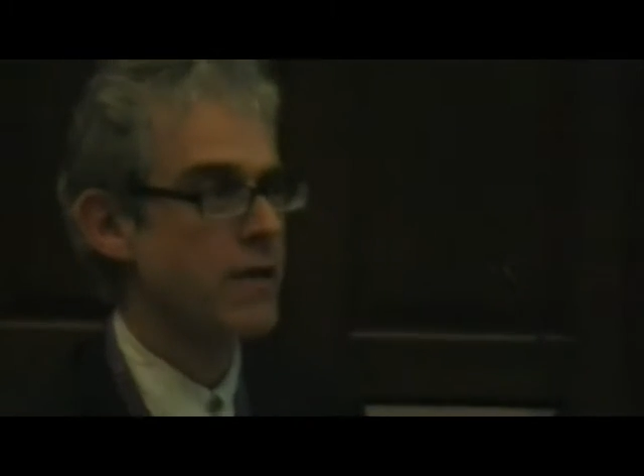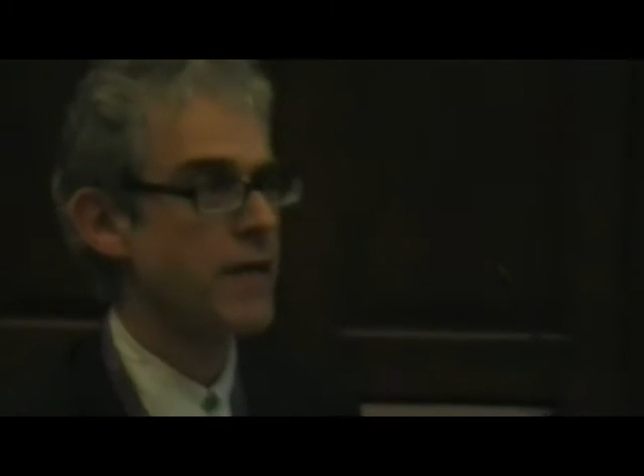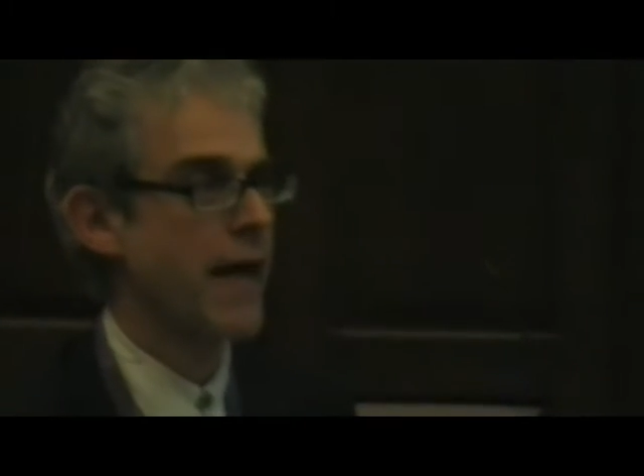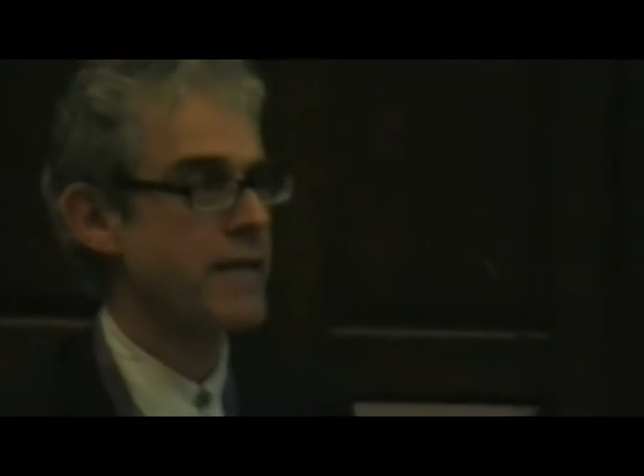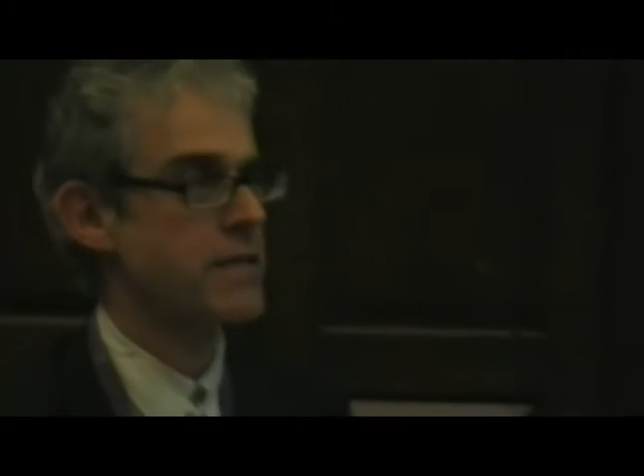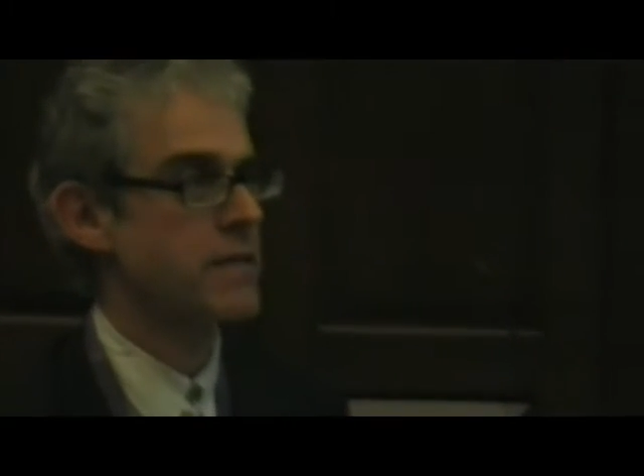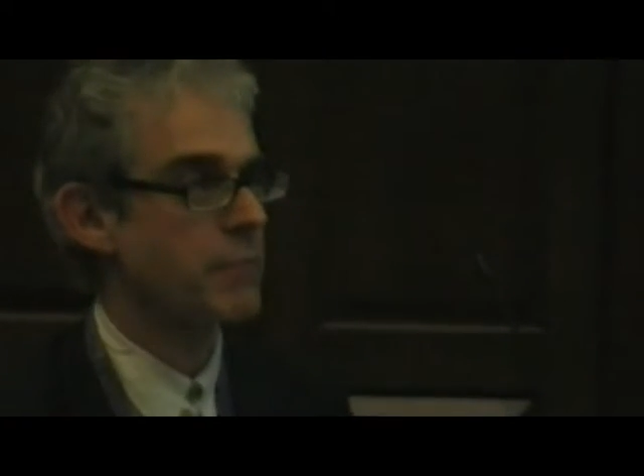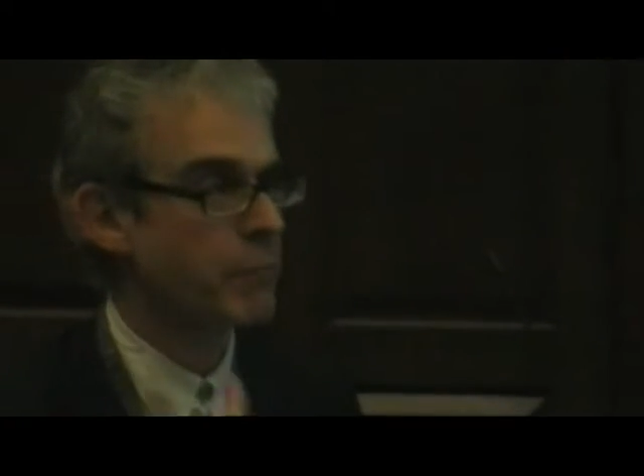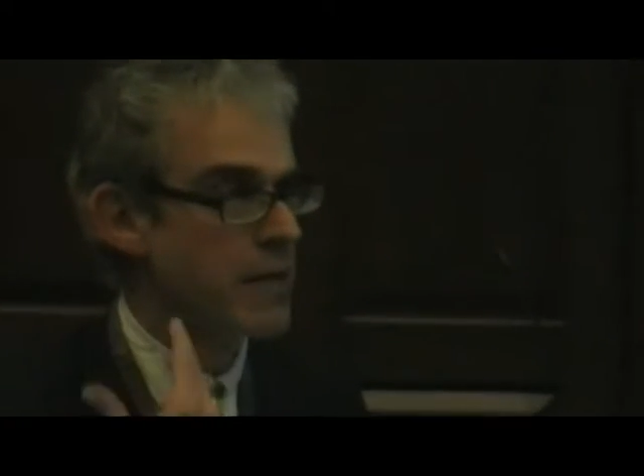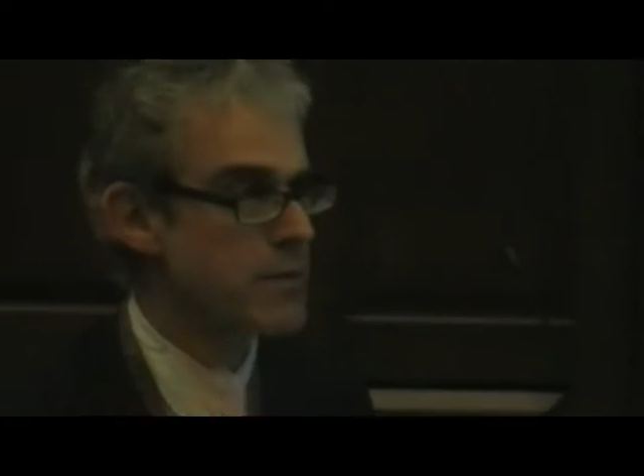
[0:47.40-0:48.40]
that
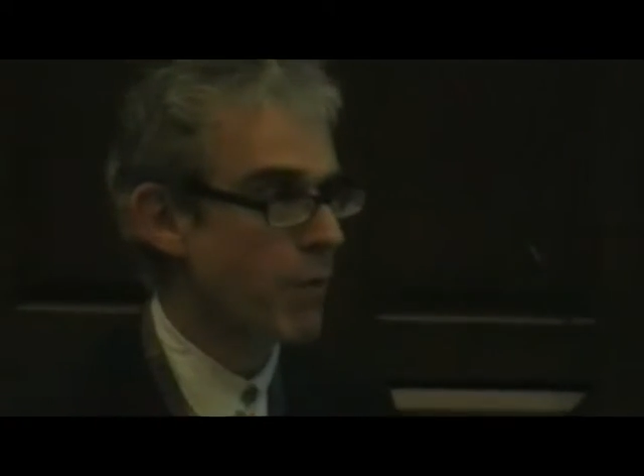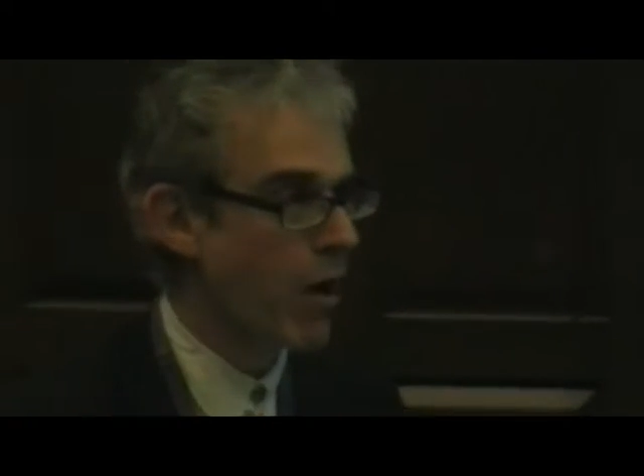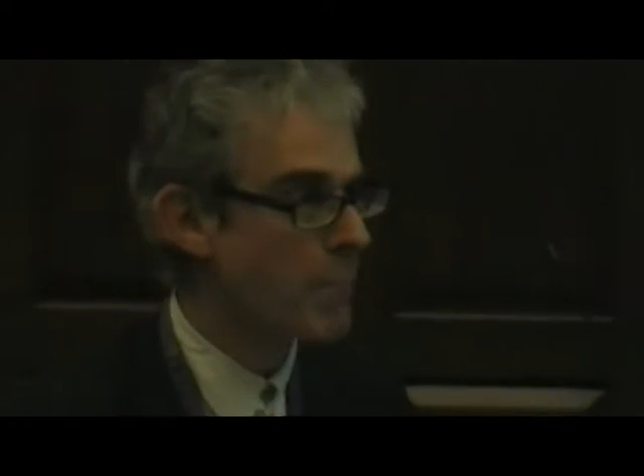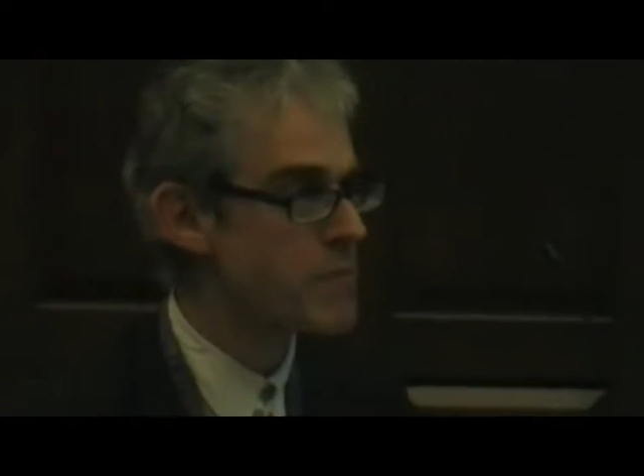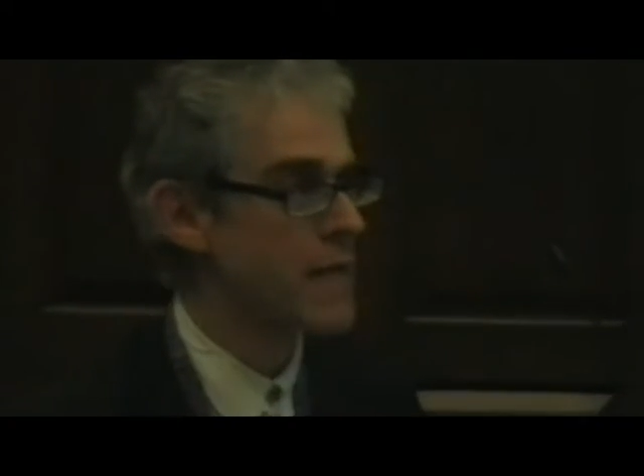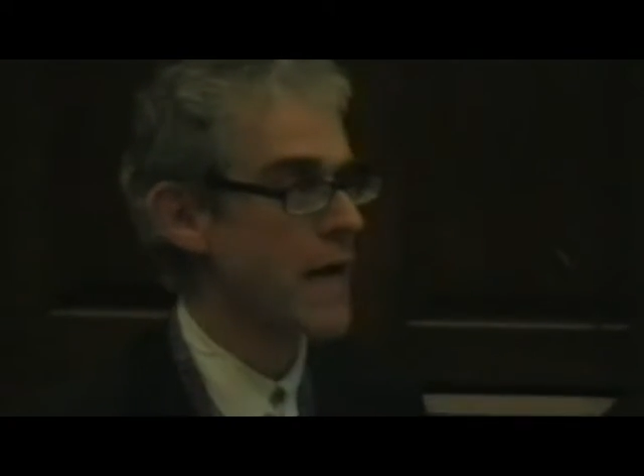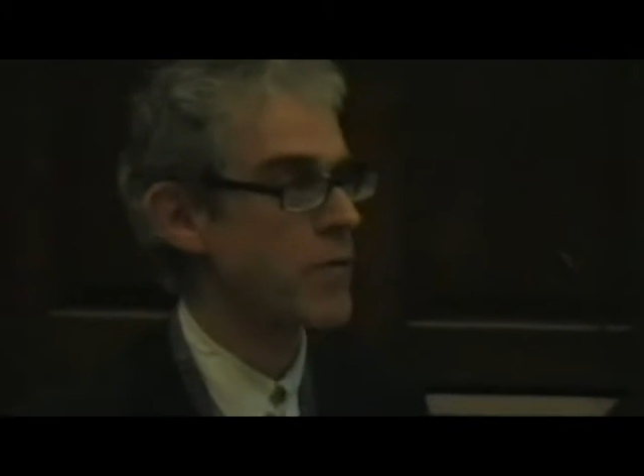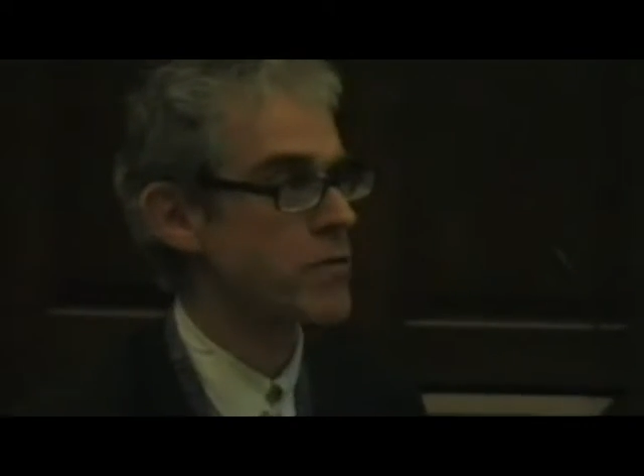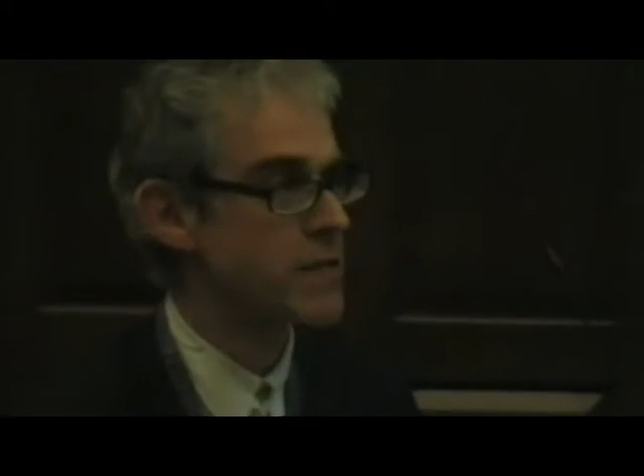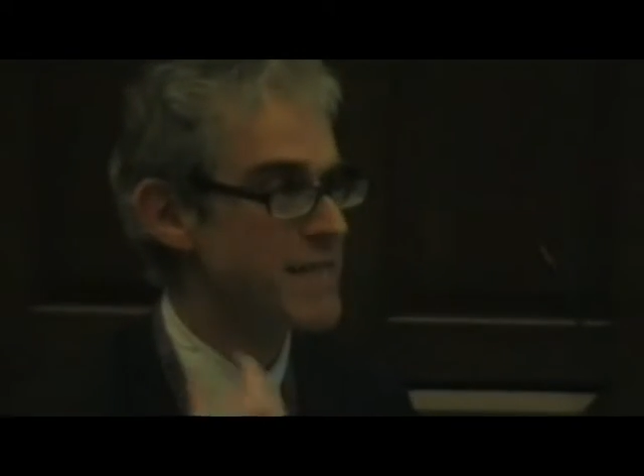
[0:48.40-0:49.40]
is pumped
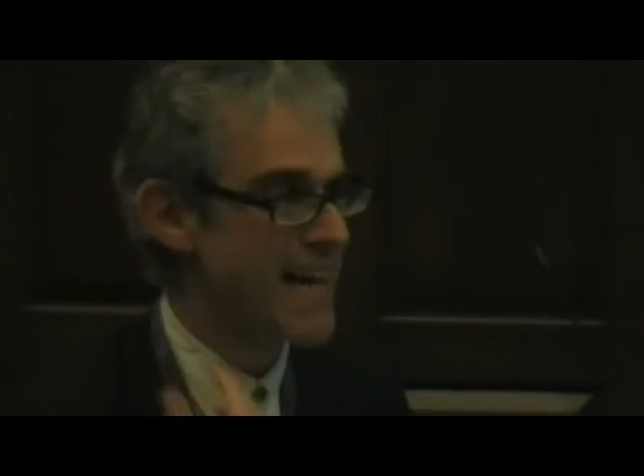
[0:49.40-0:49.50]
out